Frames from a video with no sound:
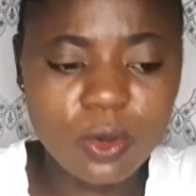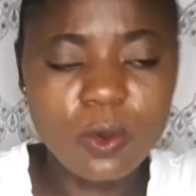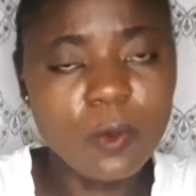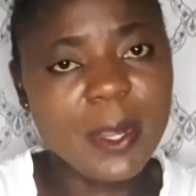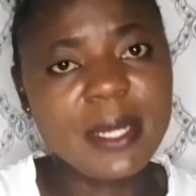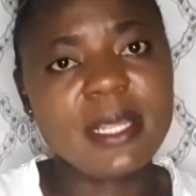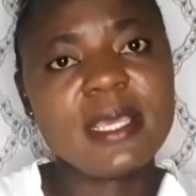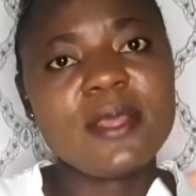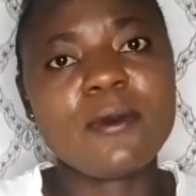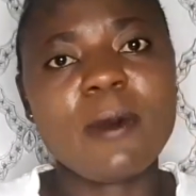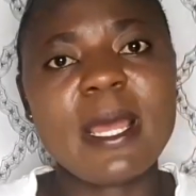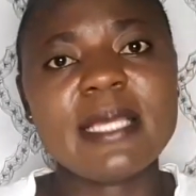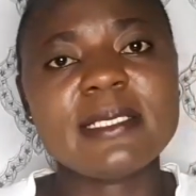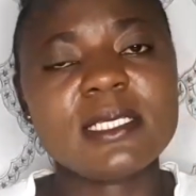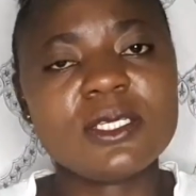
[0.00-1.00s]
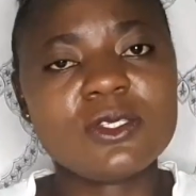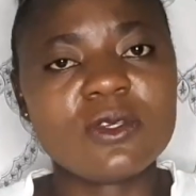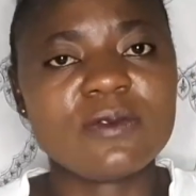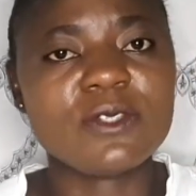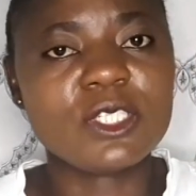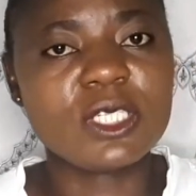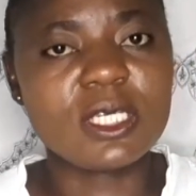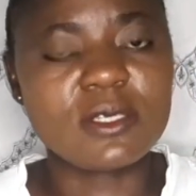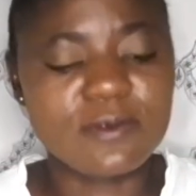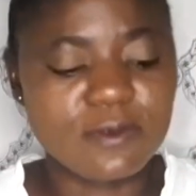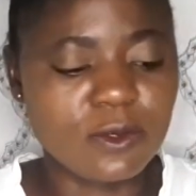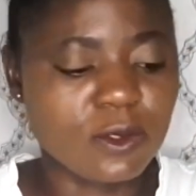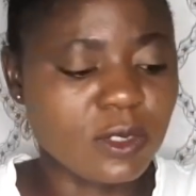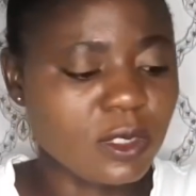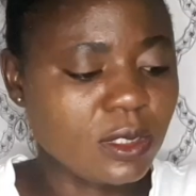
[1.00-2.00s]
When it writes insufficient
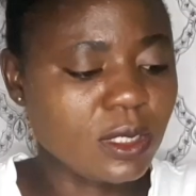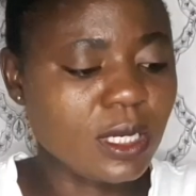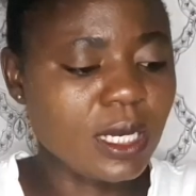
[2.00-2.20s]
fund,